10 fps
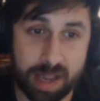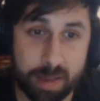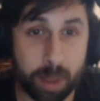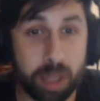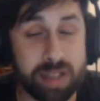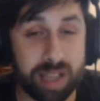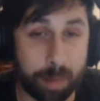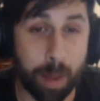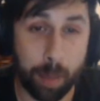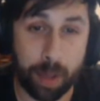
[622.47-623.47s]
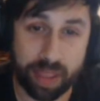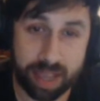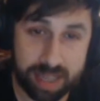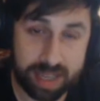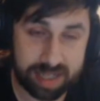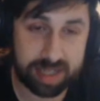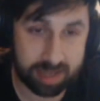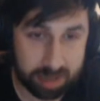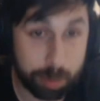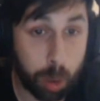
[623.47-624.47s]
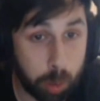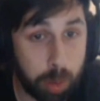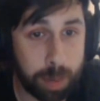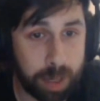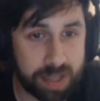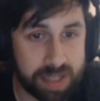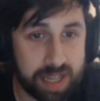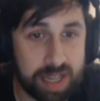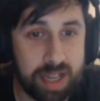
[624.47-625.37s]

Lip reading: because at the moment there is this small community,